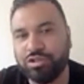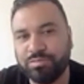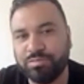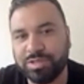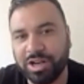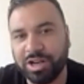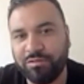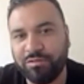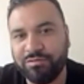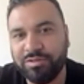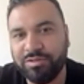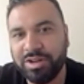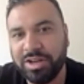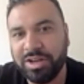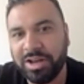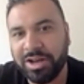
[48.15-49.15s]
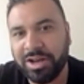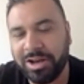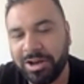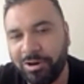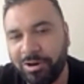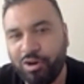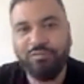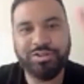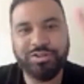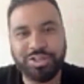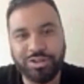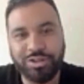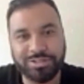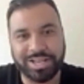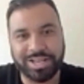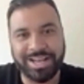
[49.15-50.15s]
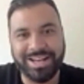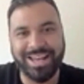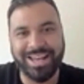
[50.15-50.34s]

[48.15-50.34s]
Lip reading: himself. Over to you, Zane.